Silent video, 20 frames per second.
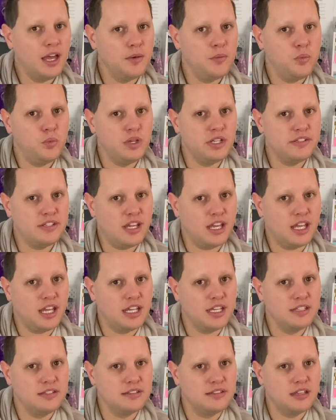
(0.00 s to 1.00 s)
which
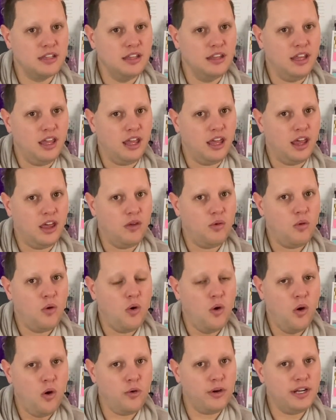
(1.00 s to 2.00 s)
has our
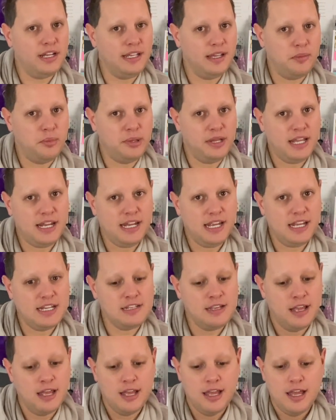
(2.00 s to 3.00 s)
already completed
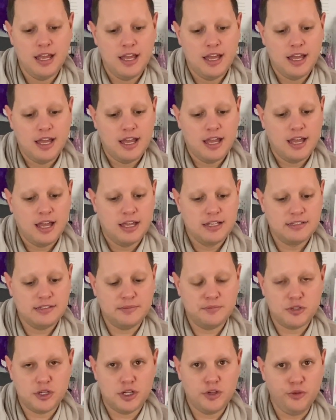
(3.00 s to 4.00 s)

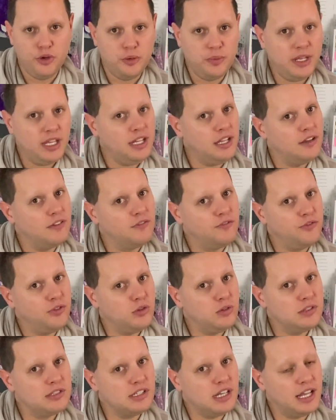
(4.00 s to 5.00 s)
Slipped on a Ruby
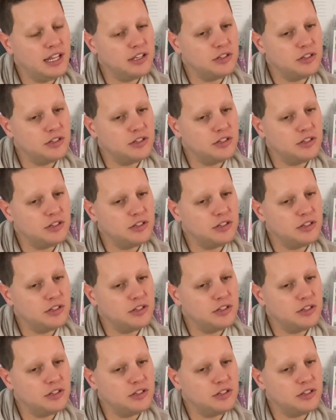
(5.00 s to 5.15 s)
full styling